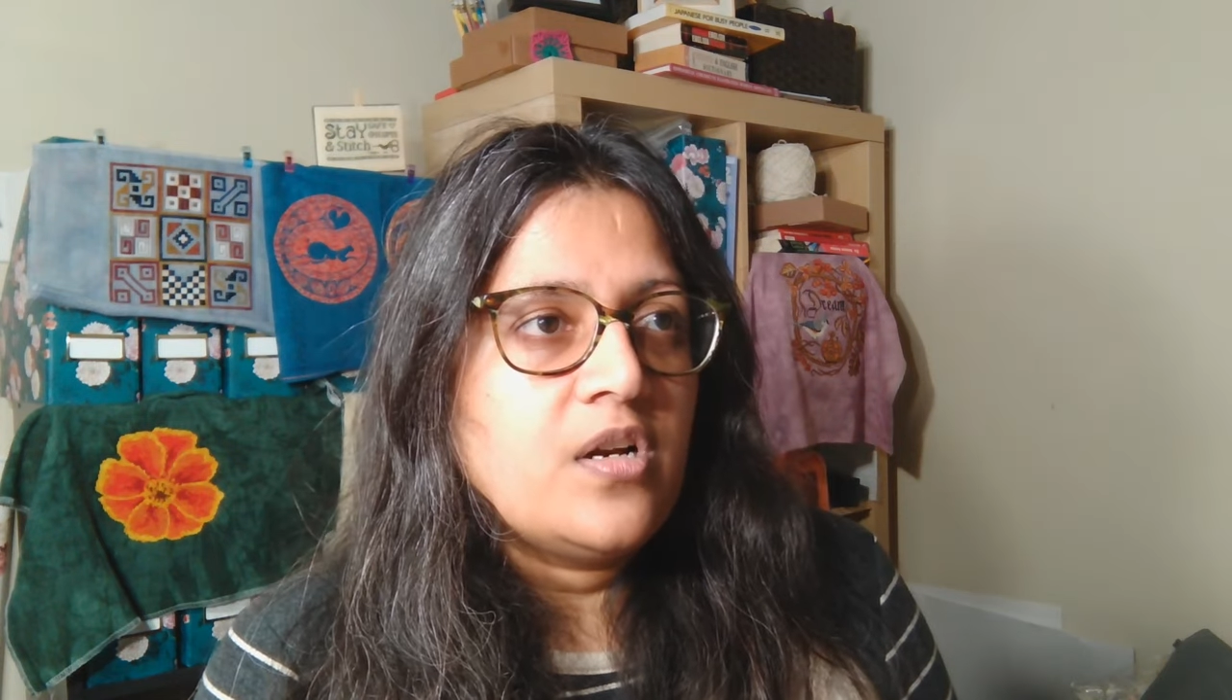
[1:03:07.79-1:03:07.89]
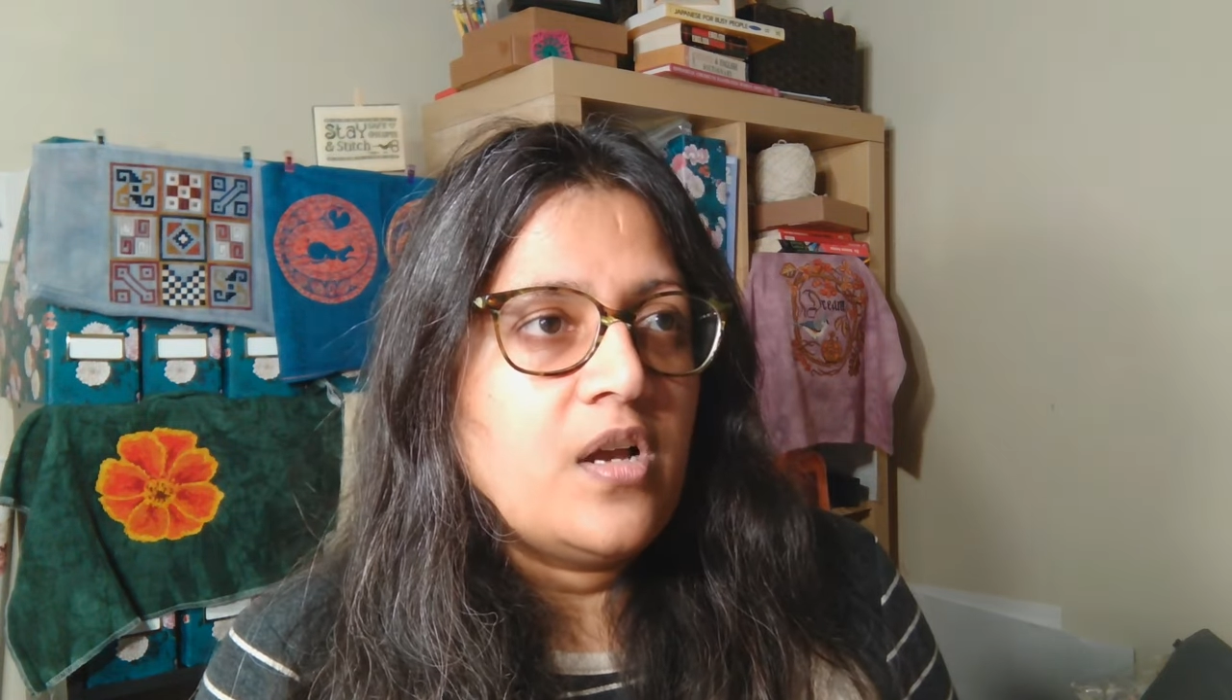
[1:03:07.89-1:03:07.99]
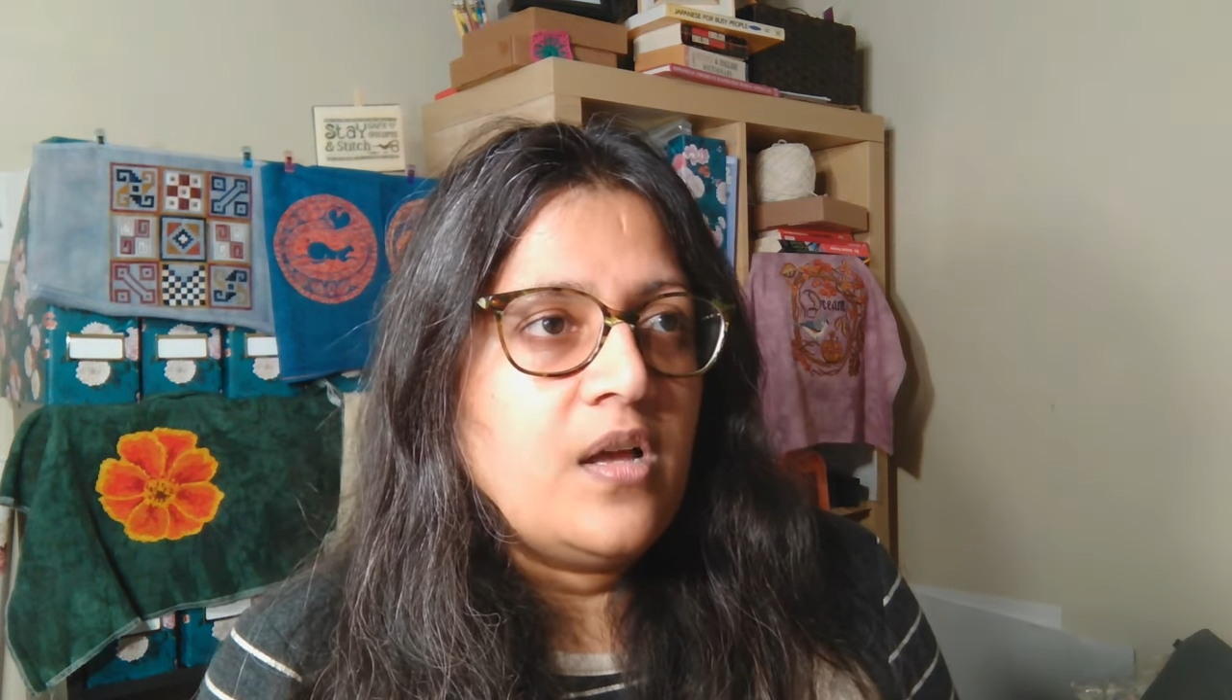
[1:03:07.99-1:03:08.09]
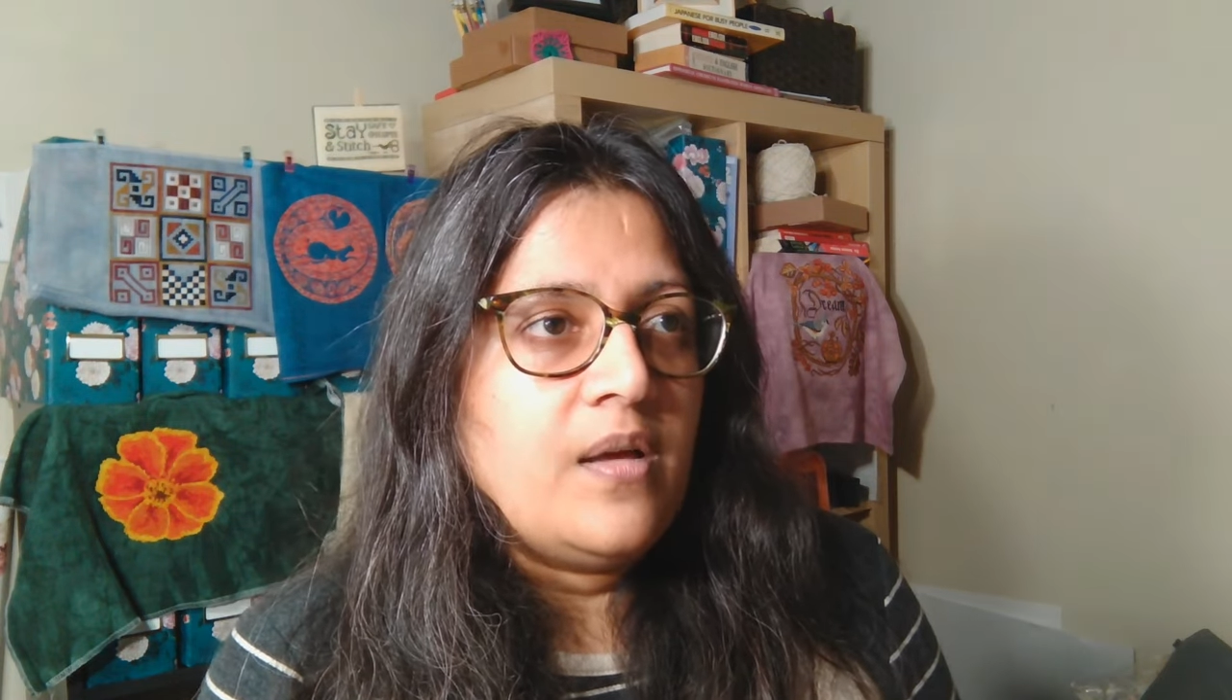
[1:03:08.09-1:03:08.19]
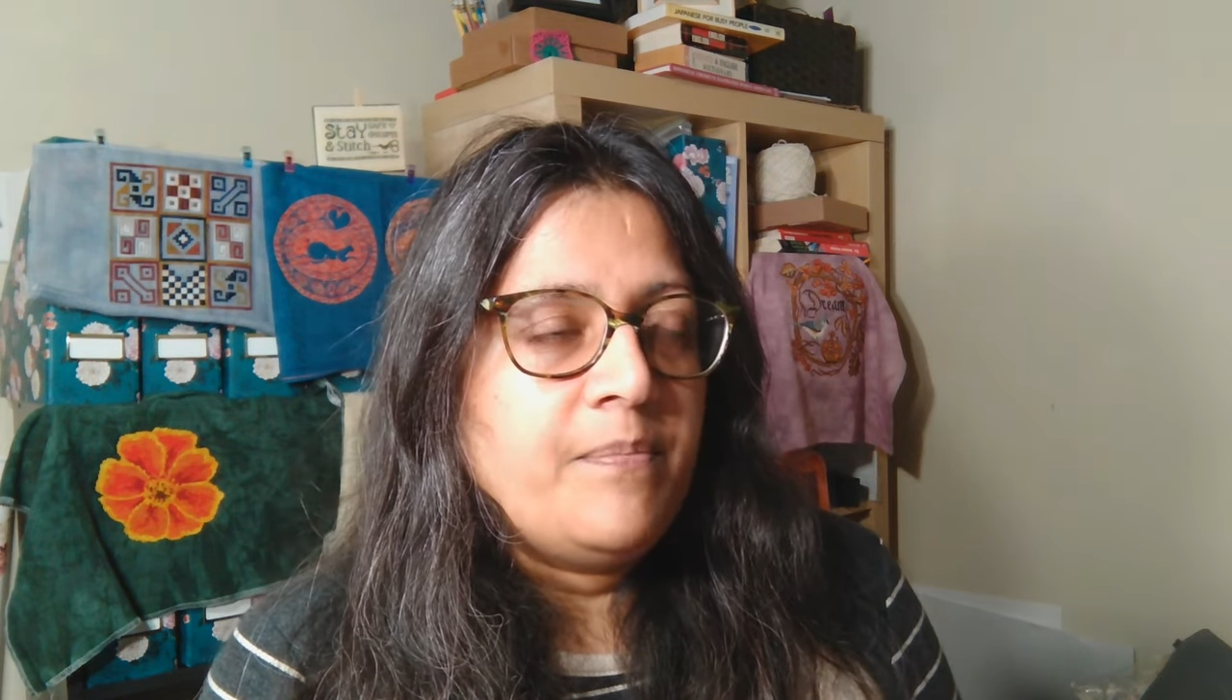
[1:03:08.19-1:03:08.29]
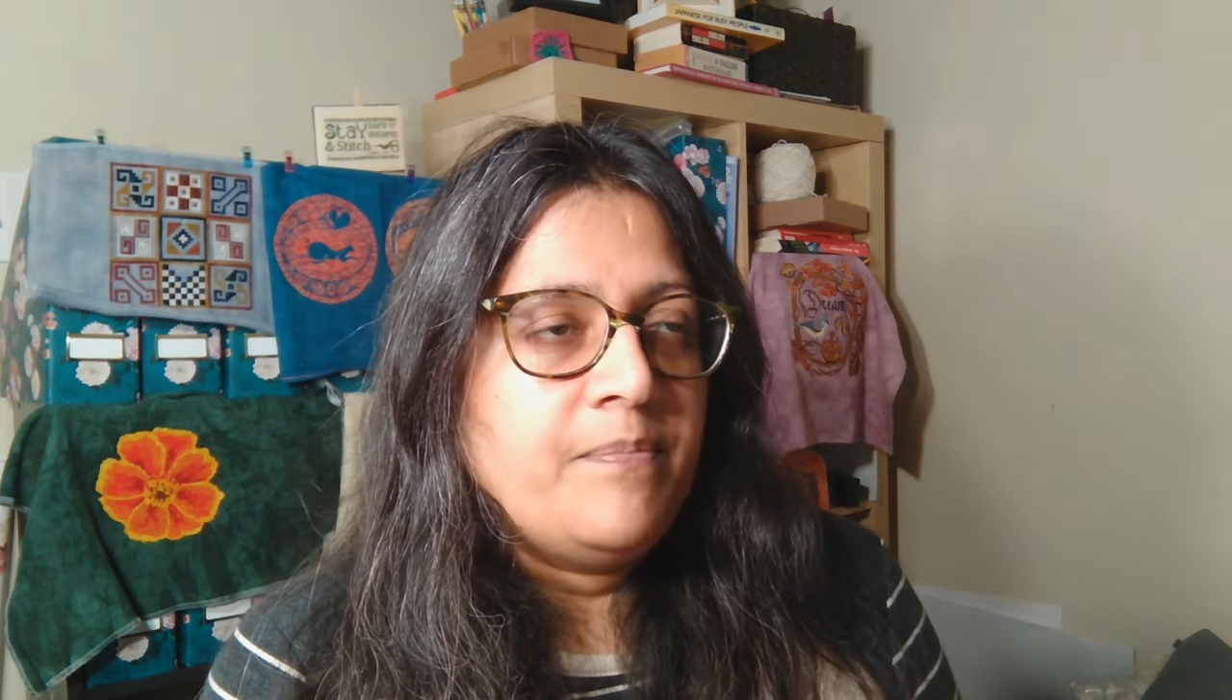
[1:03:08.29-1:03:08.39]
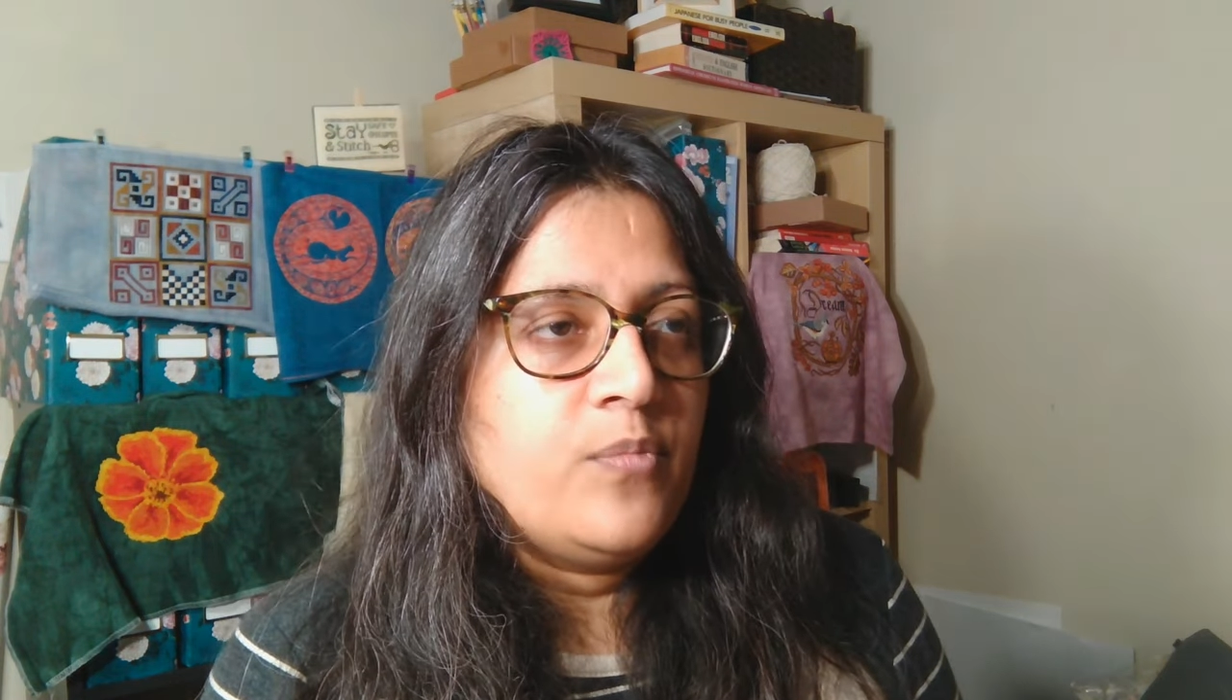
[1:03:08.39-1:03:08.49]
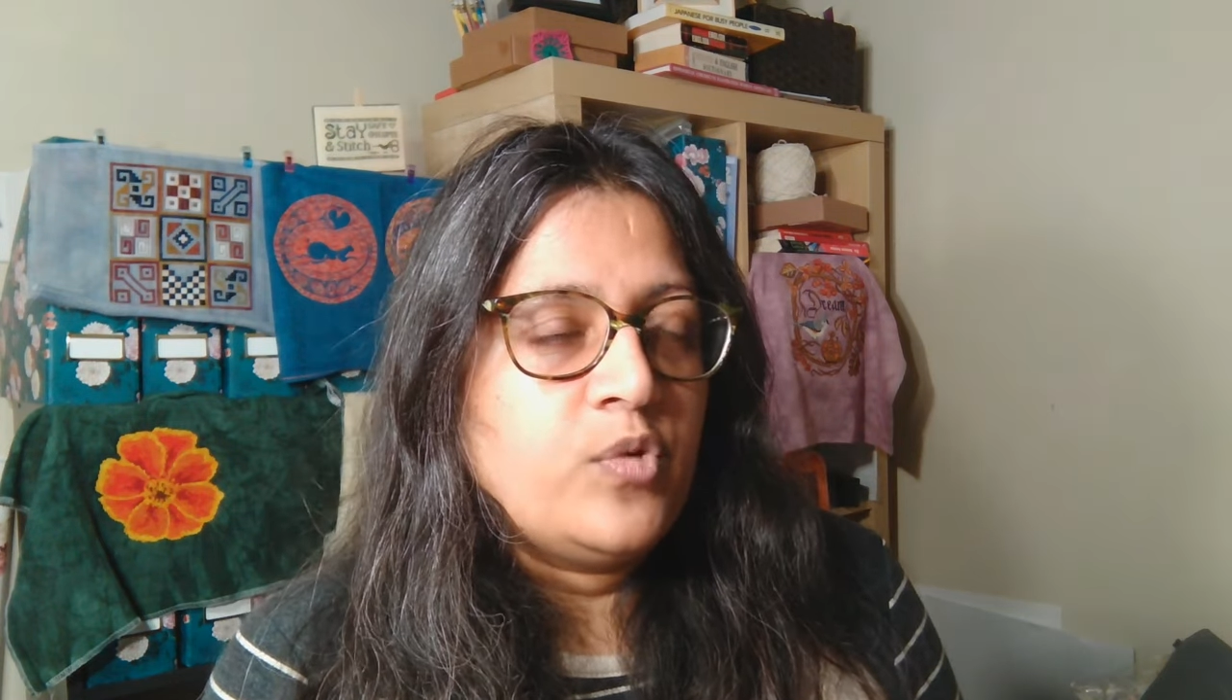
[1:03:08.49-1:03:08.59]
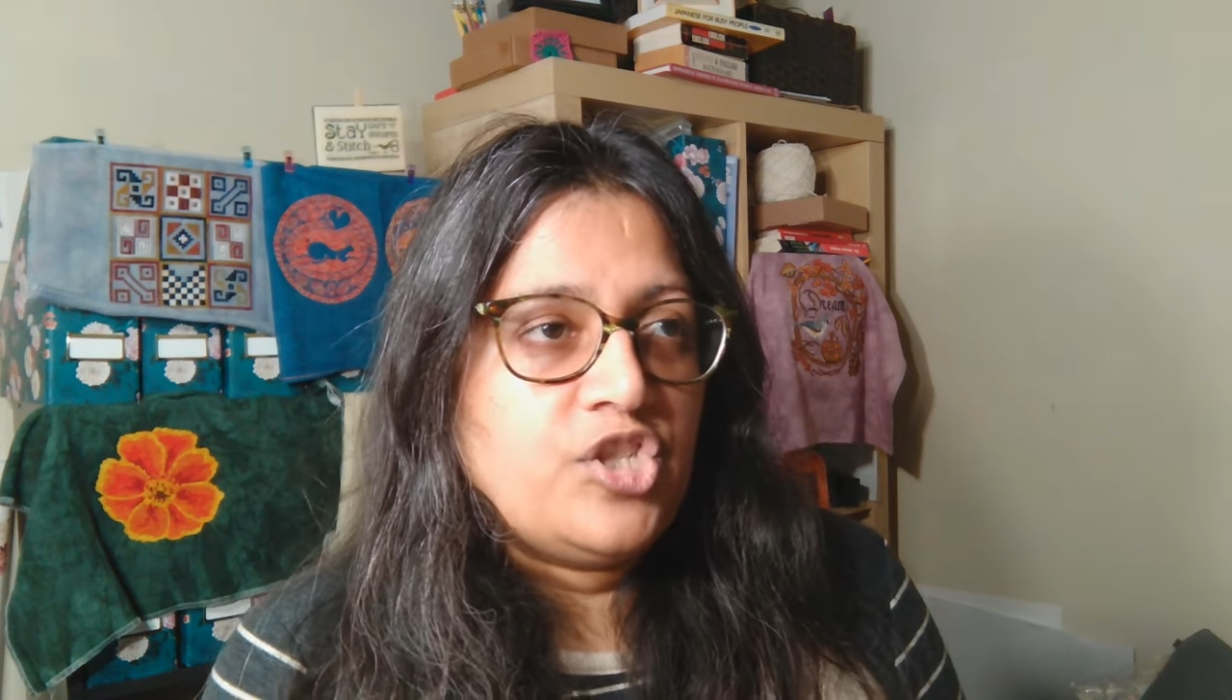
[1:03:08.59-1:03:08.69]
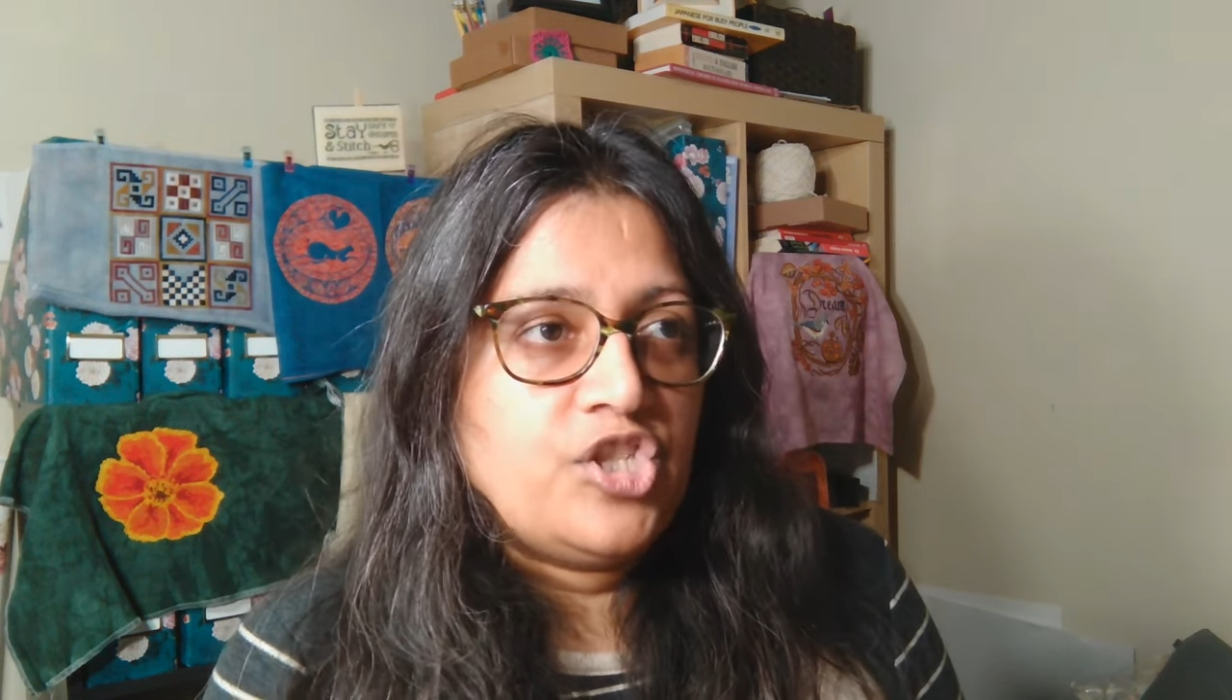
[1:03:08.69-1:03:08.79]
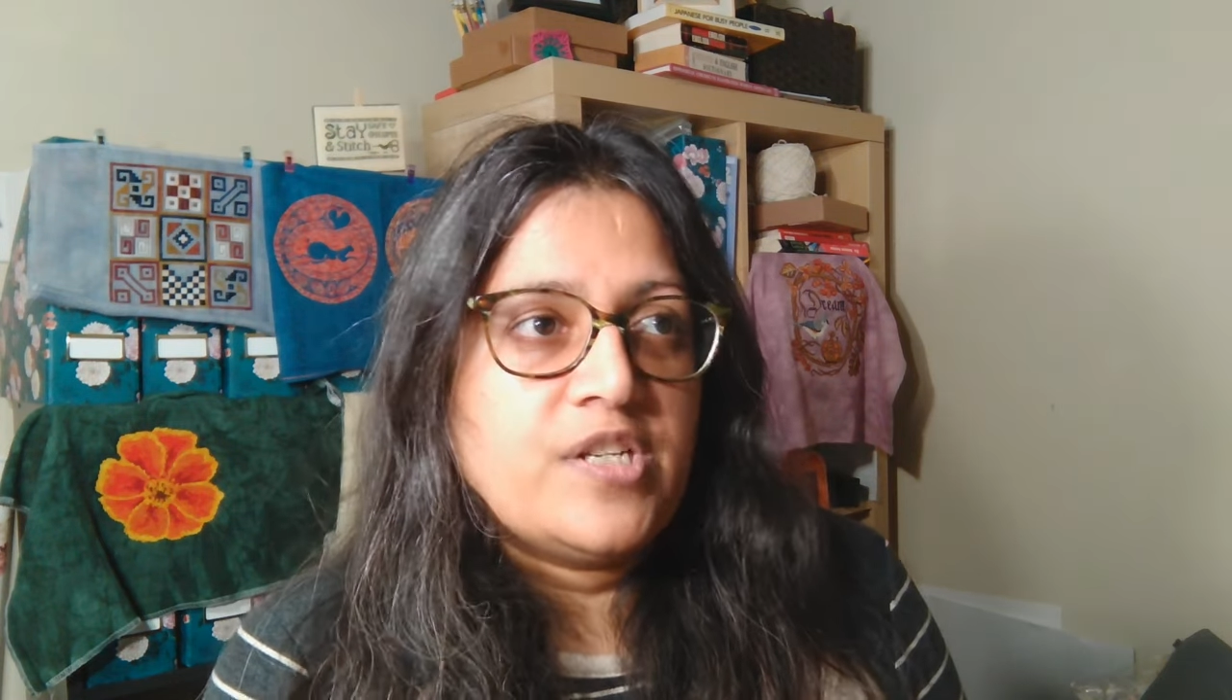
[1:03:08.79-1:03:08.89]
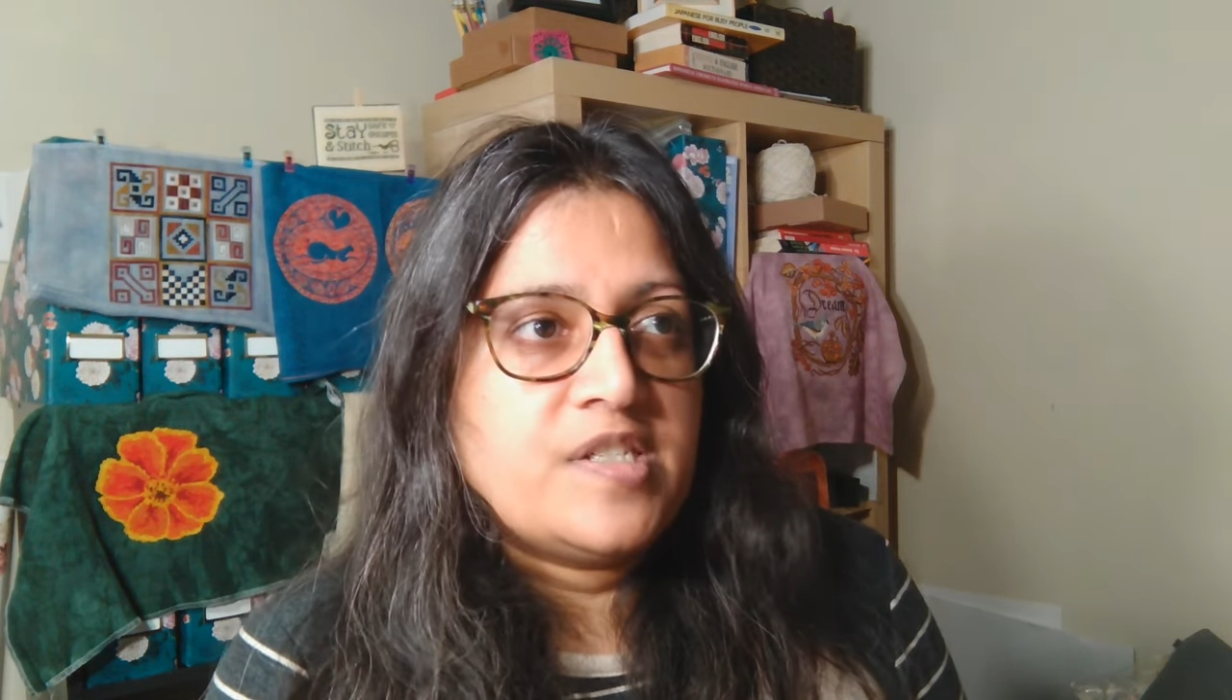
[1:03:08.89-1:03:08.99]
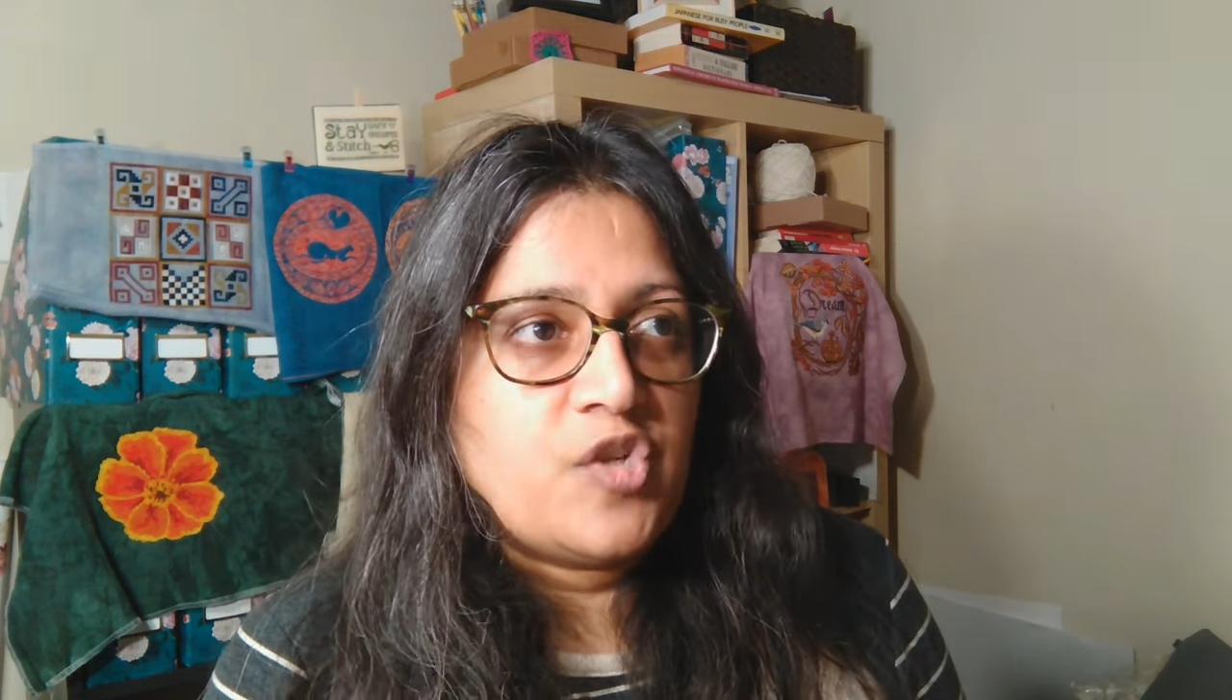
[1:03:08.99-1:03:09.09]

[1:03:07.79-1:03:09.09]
which just started.